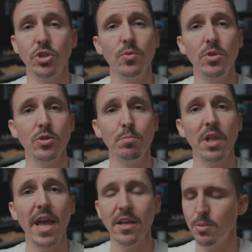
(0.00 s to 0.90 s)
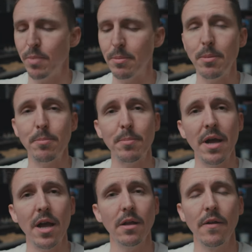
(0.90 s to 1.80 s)
shoot those blanks, ba ba ba ba
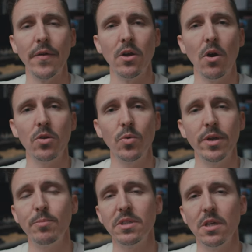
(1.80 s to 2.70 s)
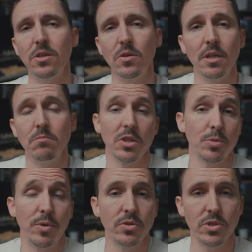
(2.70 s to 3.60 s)
ba all the way up until you hit
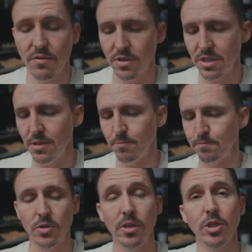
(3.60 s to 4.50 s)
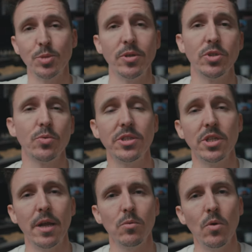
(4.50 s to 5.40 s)
exposure 17. You can expose the rest
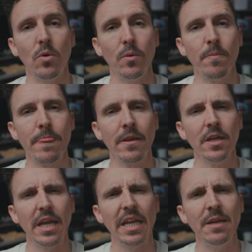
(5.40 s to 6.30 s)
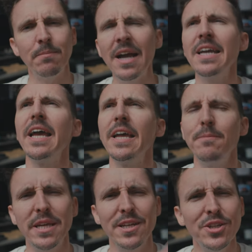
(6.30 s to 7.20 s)
of that roll. And in my head,
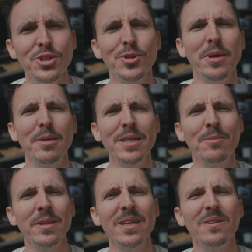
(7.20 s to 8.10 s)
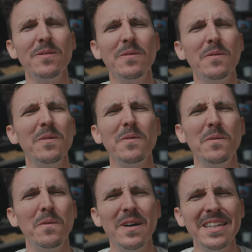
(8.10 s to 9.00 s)
being a digital baby, I'm like,
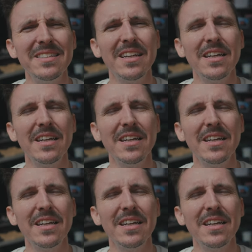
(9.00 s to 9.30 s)
what?